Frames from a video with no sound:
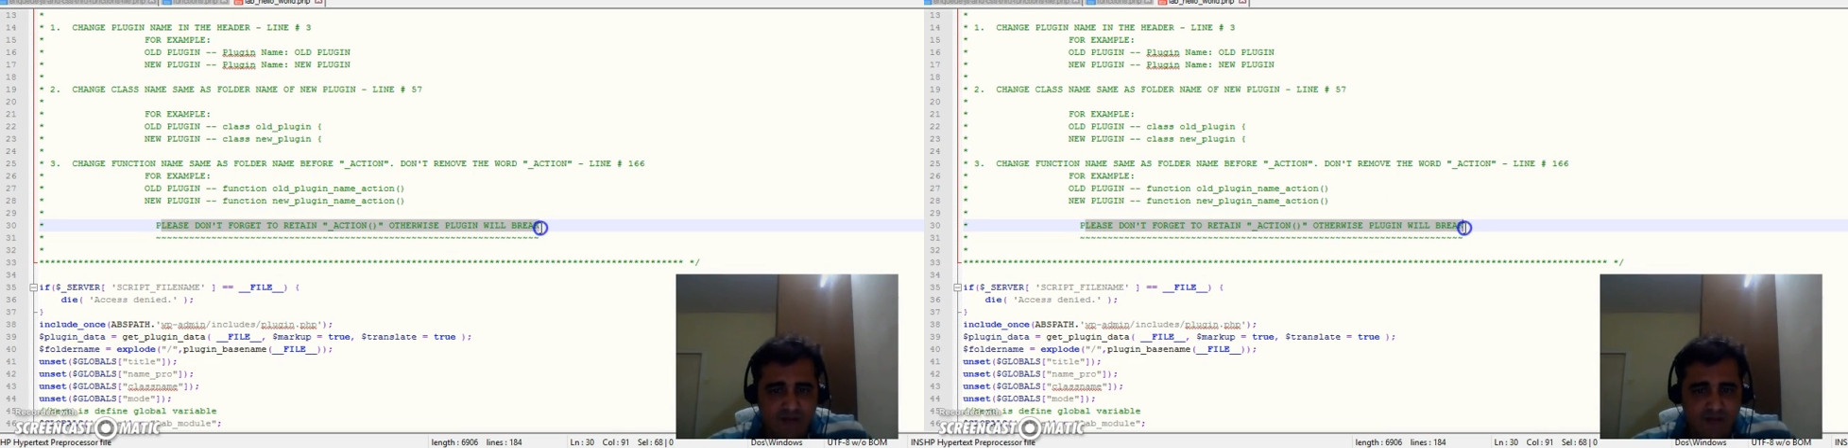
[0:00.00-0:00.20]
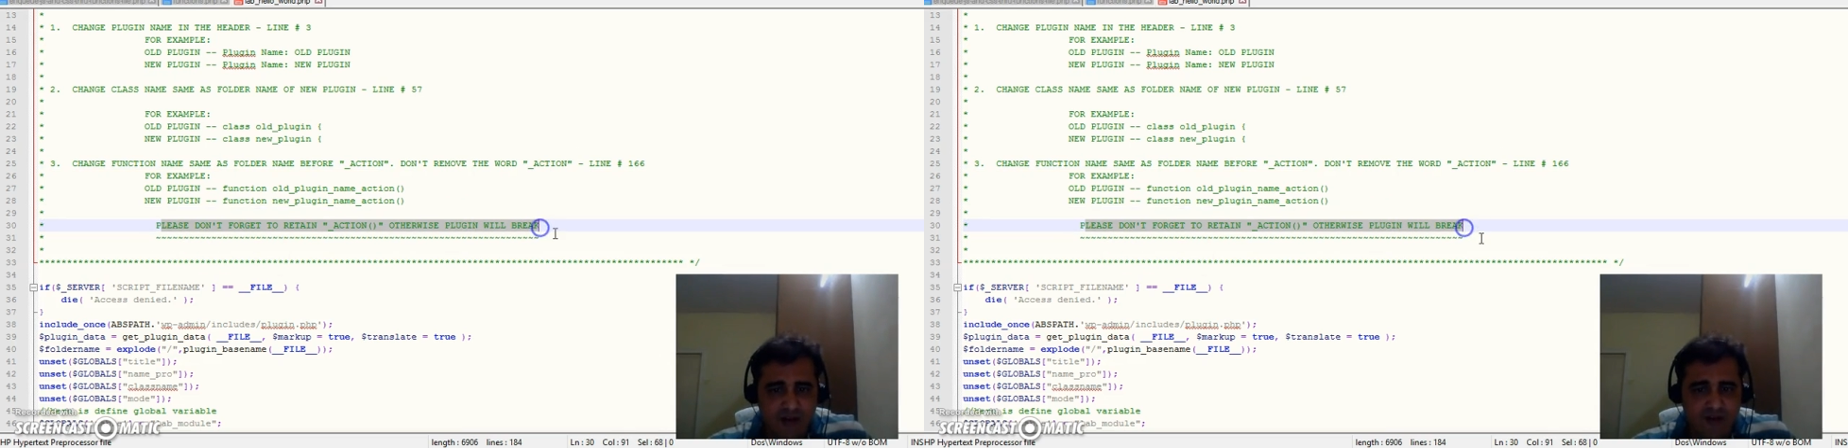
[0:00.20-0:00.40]

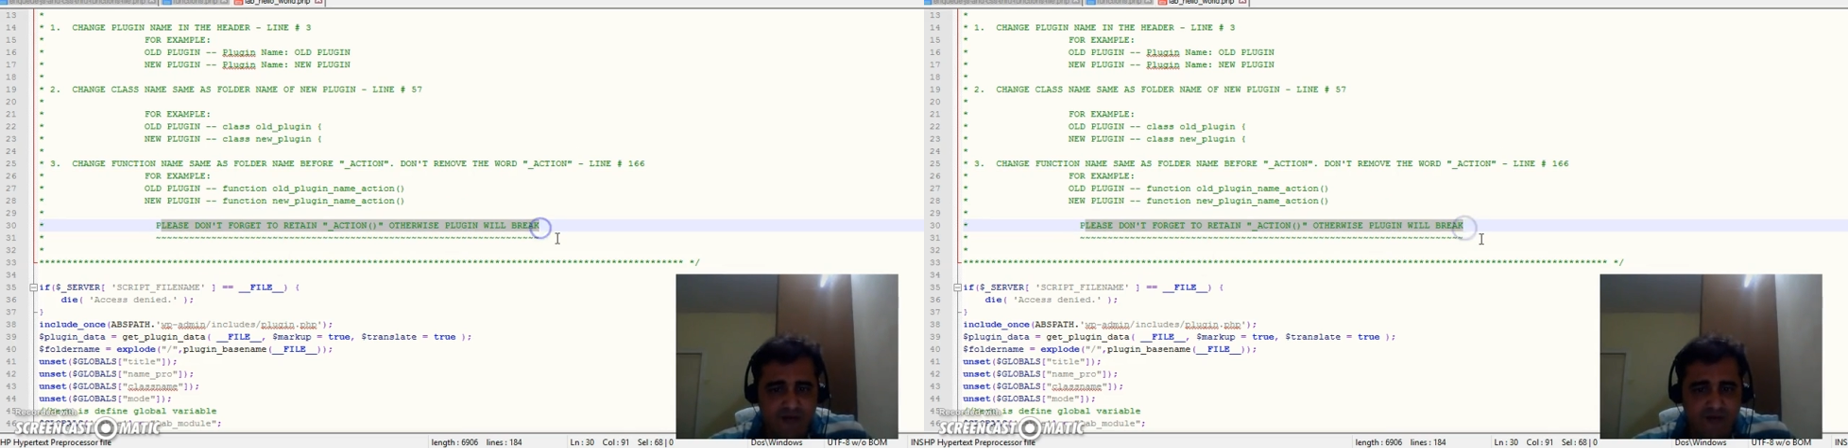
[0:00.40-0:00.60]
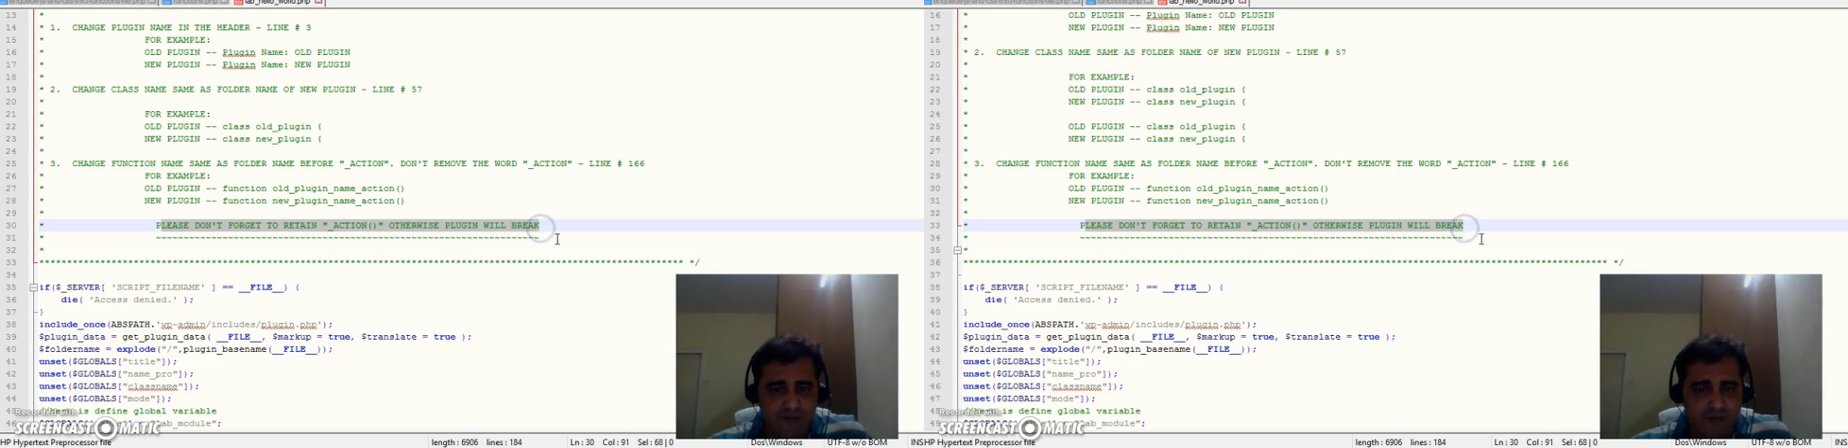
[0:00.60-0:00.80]
will
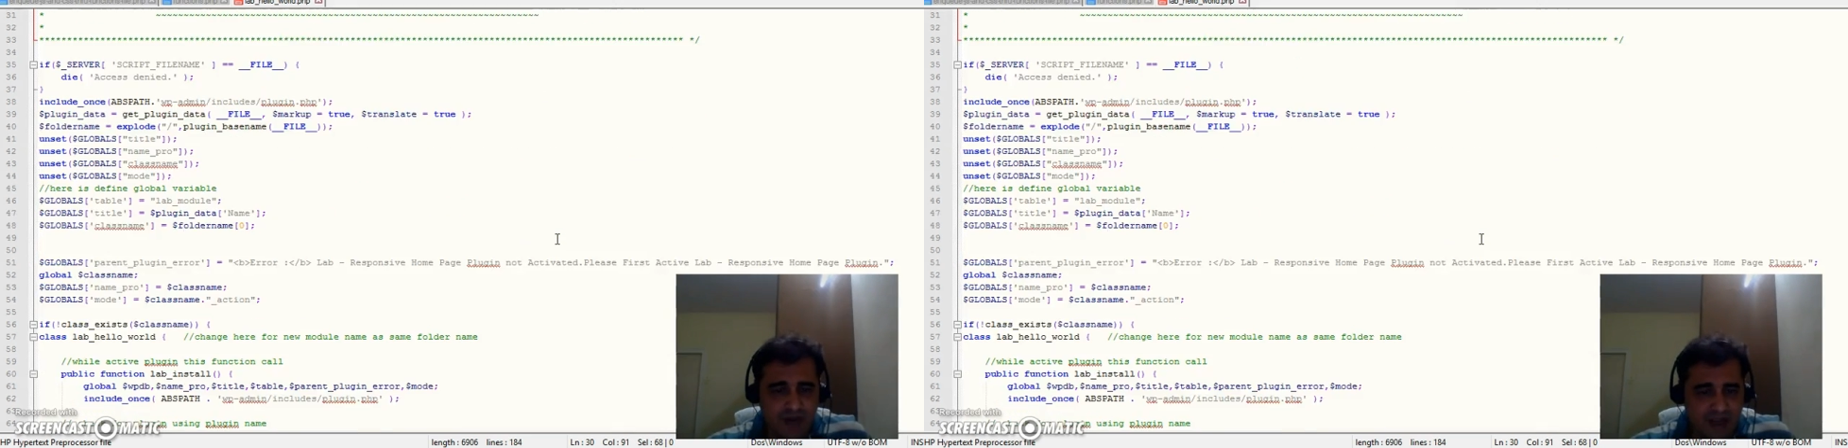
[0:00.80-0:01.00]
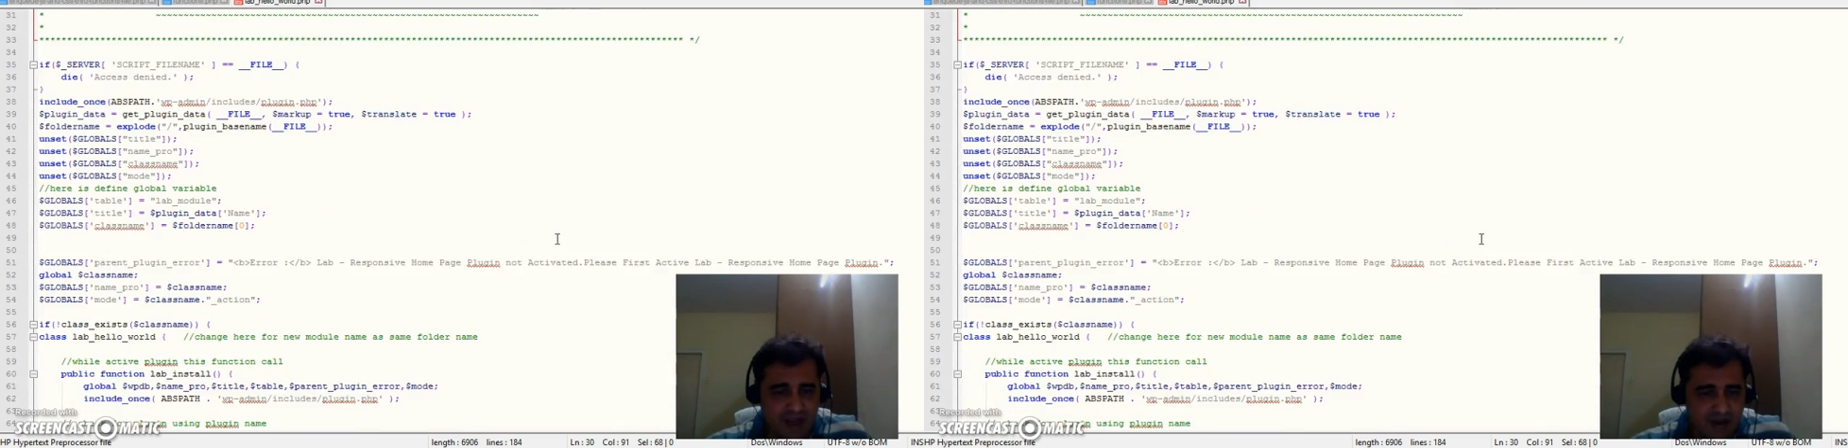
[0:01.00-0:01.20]

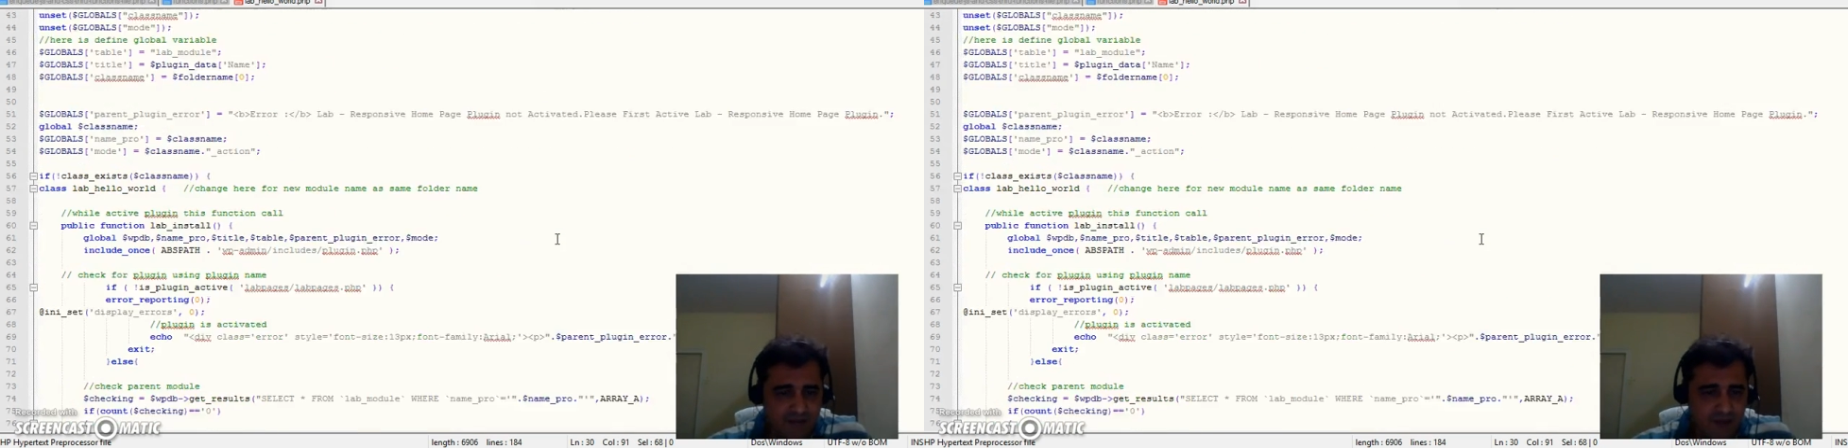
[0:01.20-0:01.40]
break.